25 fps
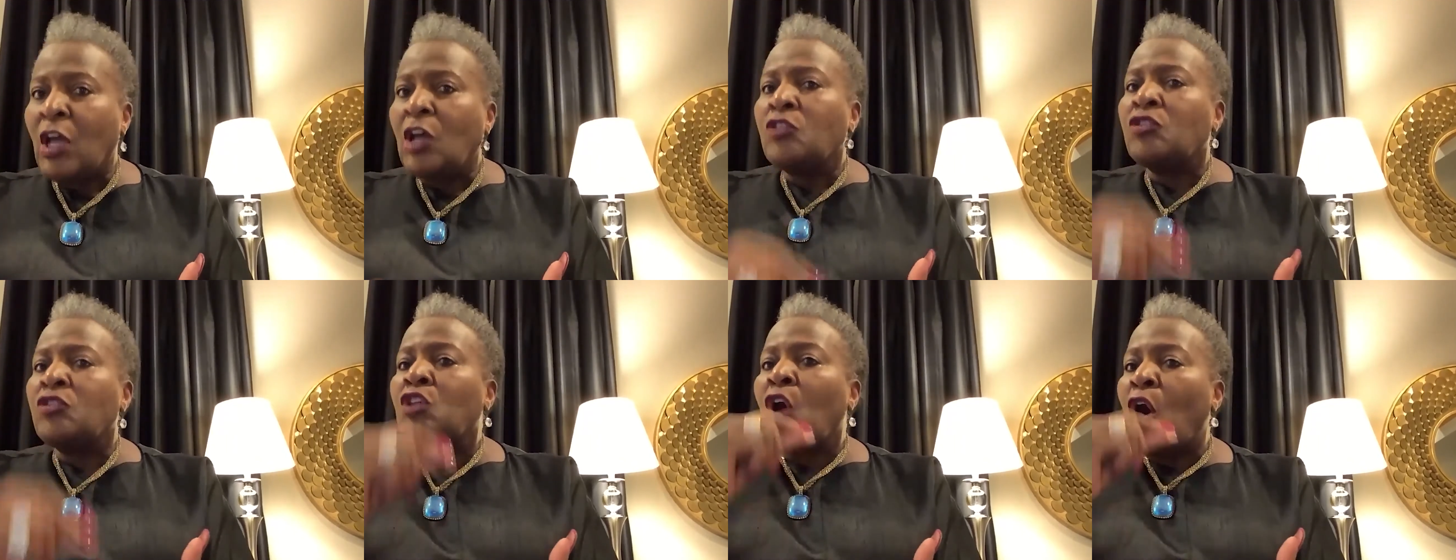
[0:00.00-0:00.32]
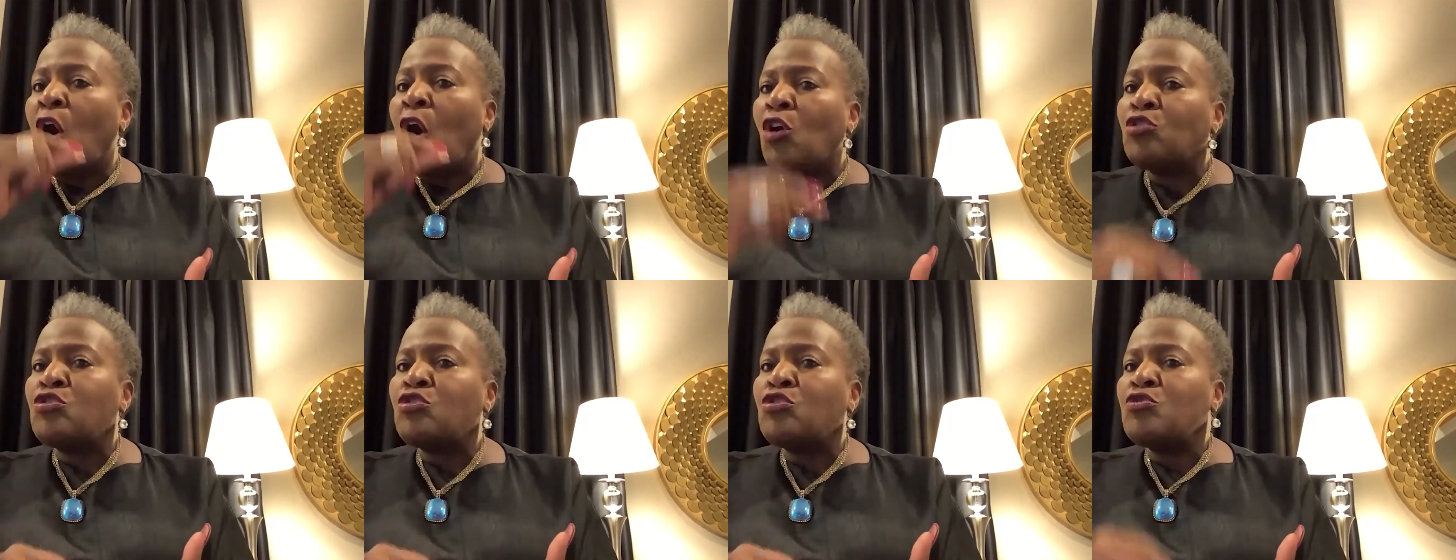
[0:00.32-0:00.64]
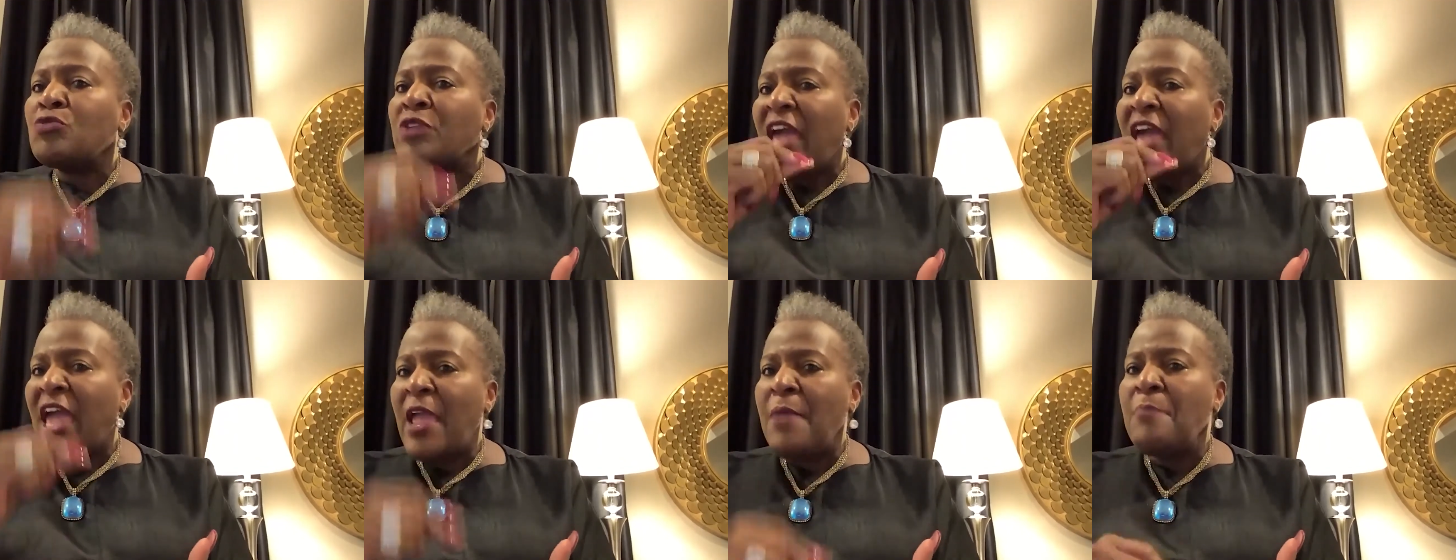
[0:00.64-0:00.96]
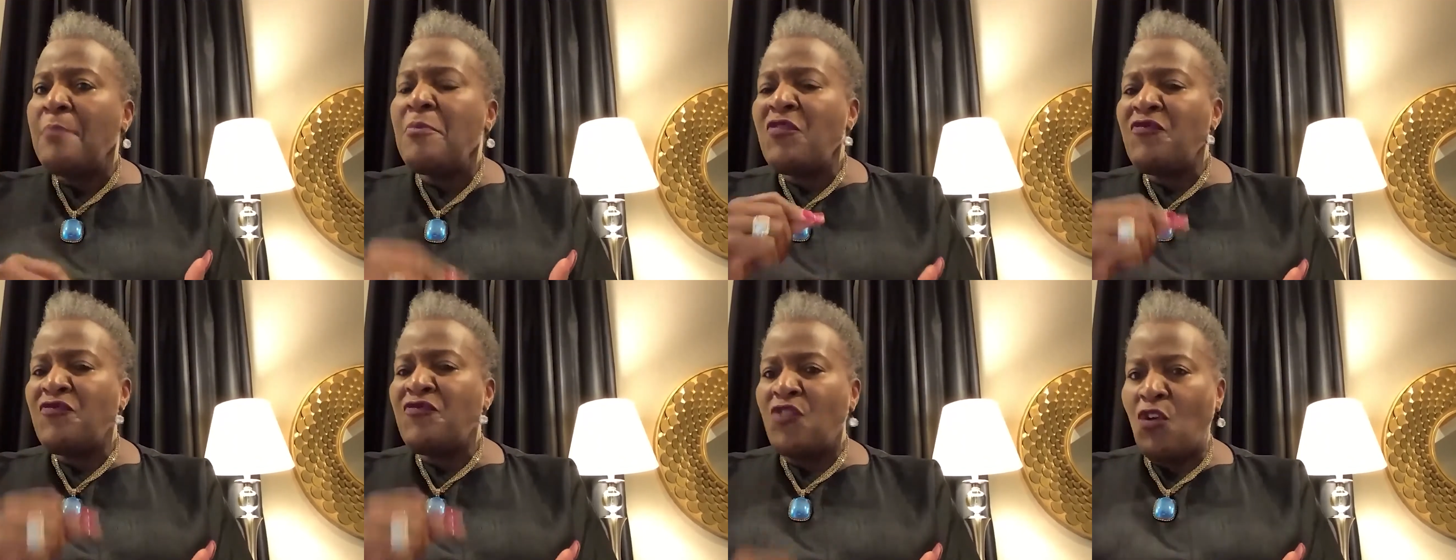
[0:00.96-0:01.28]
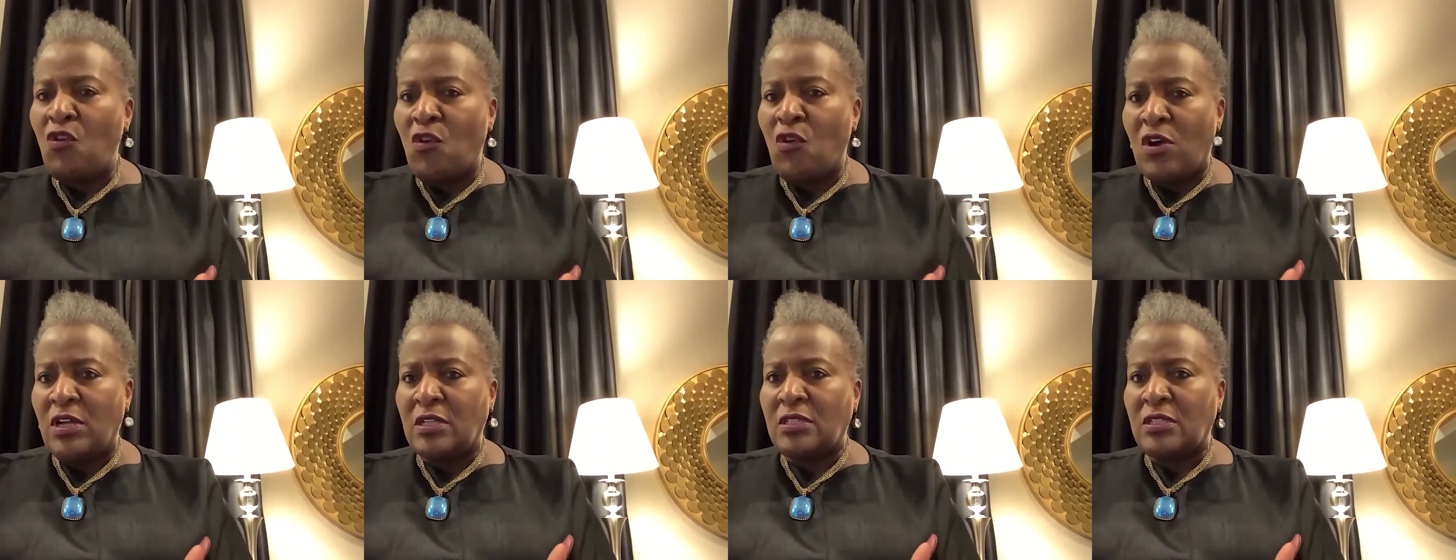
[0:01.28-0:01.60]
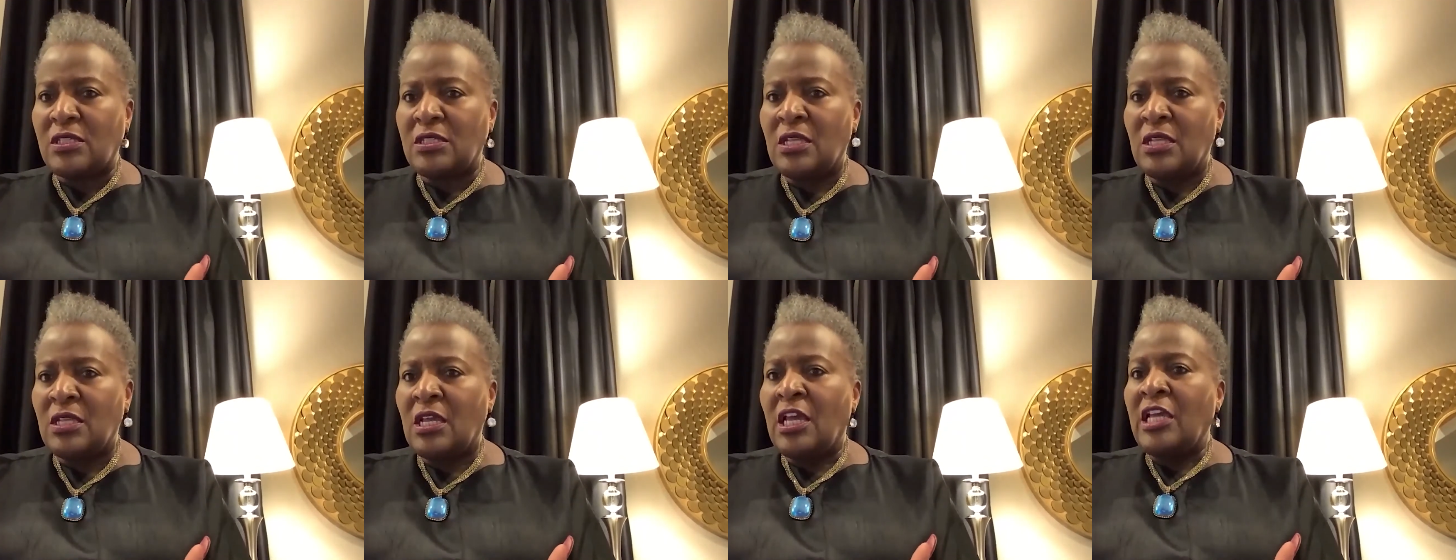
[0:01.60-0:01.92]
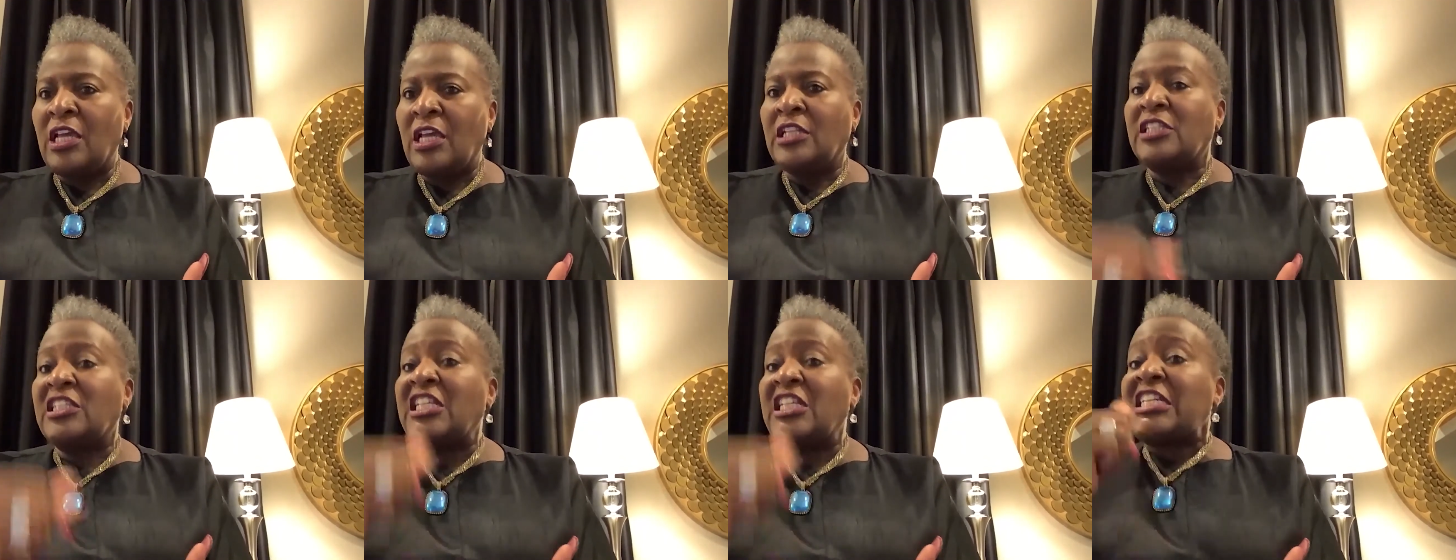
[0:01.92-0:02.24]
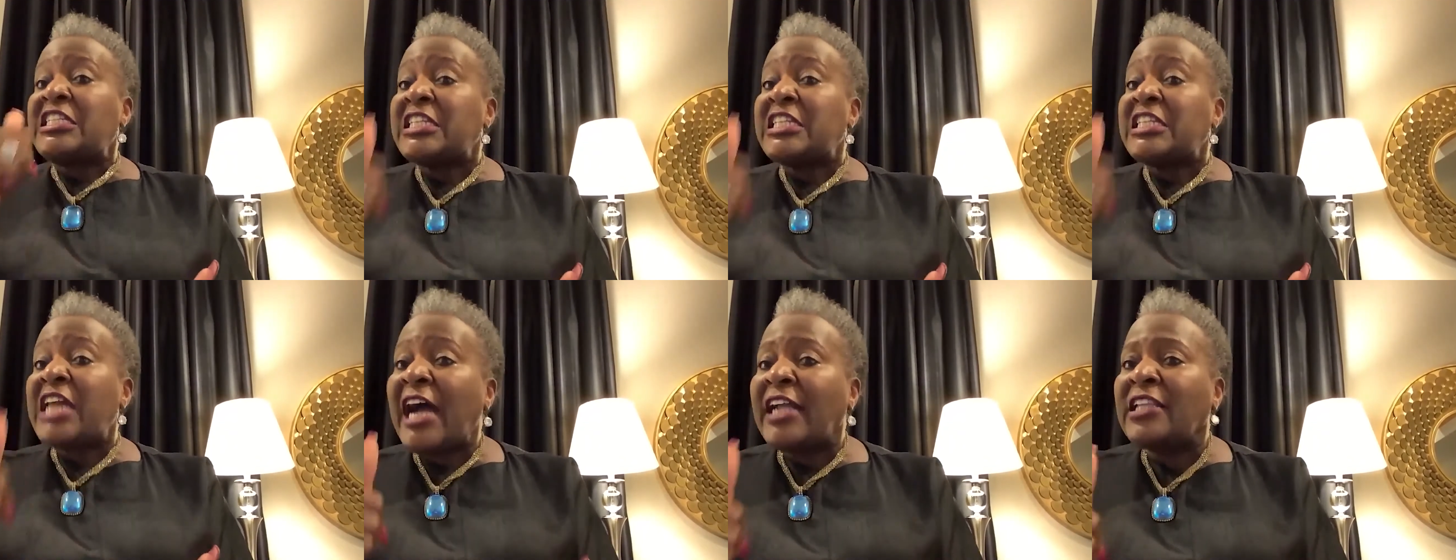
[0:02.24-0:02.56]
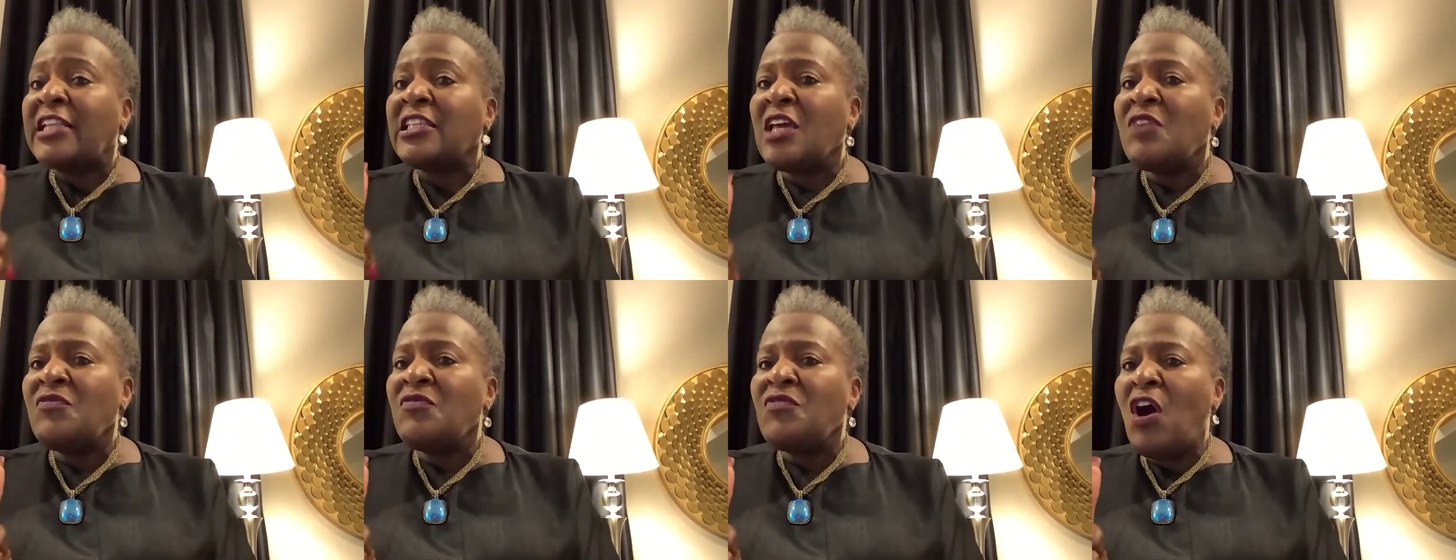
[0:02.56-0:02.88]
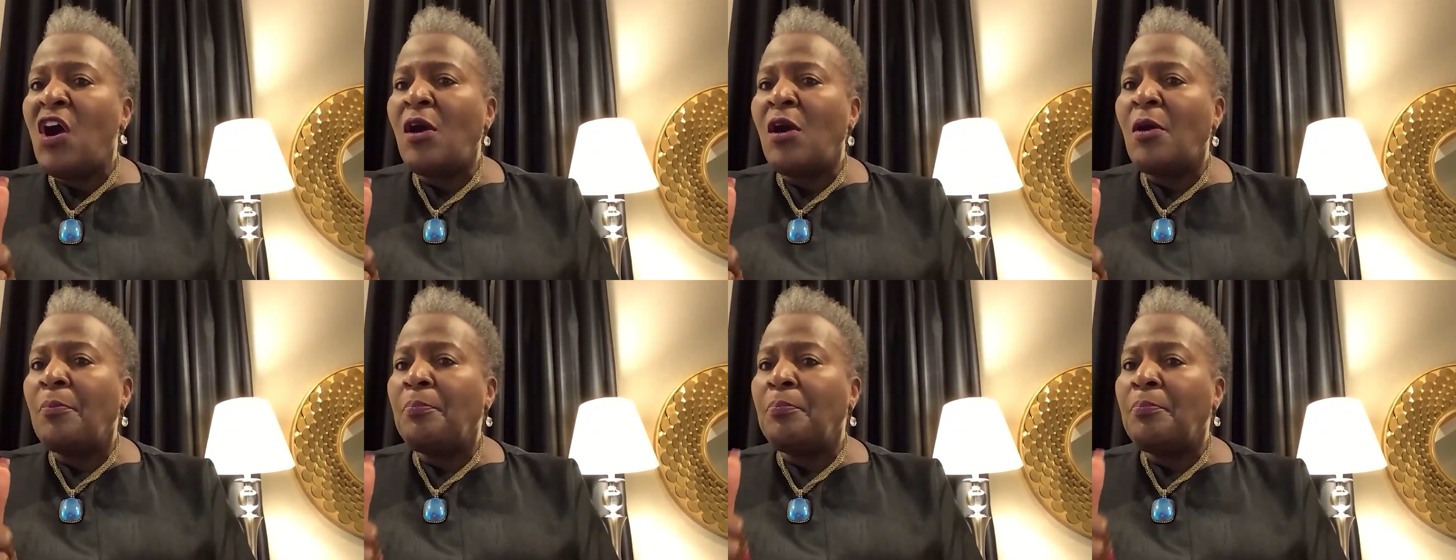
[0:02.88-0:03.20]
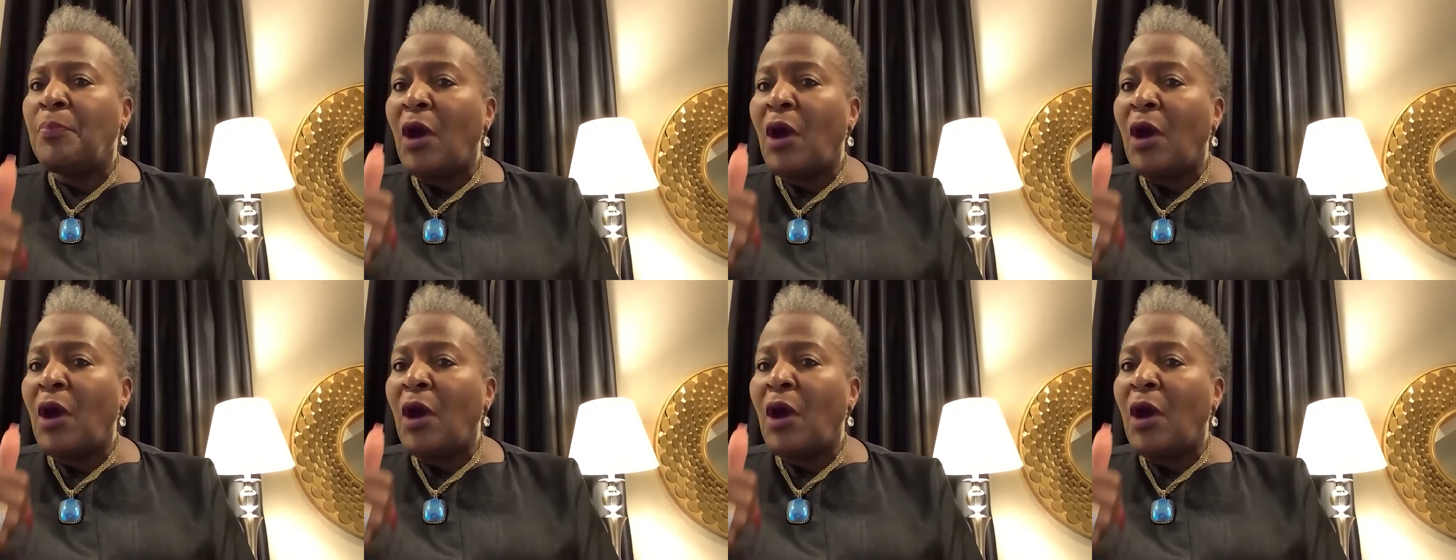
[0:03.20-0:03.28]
Those who came before us did not give up